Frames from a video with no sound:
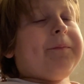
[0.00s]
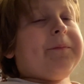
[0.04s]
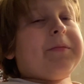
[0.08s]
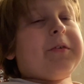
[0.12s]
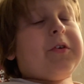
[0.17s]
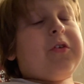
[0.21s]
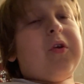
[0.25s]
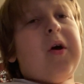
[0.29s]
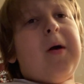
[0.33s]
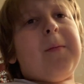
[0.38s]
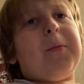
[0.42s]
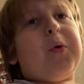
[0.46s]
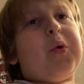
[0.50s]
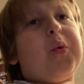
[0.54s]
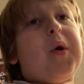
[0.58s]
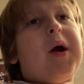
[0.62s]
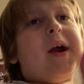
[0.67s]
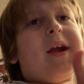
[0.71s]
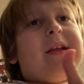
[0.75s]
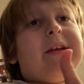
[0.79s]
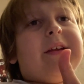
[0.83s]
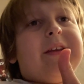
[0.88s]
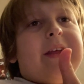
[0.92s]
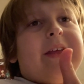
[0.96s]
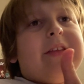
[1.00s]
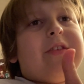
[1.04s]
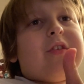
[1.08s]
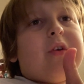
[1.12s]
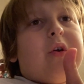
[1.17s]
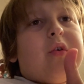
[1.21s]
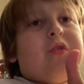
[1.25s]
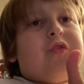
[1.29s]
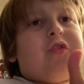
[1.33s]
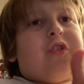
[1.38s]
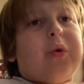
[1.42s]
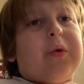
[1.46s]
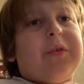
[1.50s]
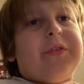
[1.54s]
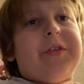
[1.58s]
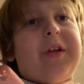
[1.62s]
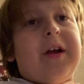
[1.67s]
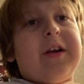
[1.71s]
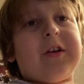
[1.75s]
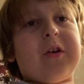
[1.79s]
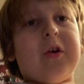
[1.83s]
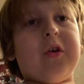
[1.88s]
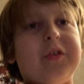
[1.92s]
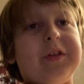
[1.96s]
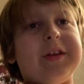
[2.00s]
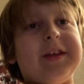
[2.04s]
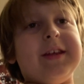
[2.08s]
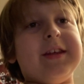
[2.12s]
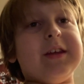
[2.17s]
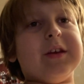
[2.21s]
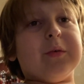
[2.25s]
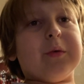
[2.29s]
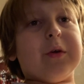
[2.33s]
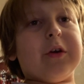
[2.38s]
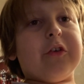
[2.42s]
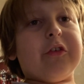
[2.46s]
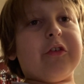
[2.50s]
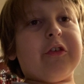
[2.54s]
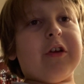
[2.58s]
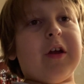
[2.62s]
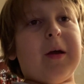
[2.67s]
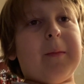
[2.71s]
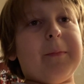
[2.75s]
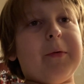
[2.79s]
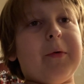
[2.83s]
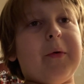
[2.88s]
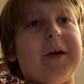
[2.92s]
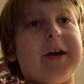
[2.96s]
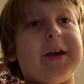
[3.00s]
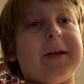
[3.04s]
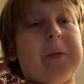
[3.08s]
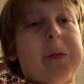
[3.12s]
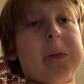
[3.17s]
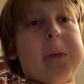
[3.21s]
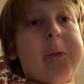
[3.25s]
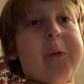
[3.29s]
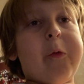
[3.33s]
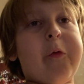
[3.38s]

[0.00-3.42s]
Clombo Island, its own show. It's not called Heroes, Clombo Island.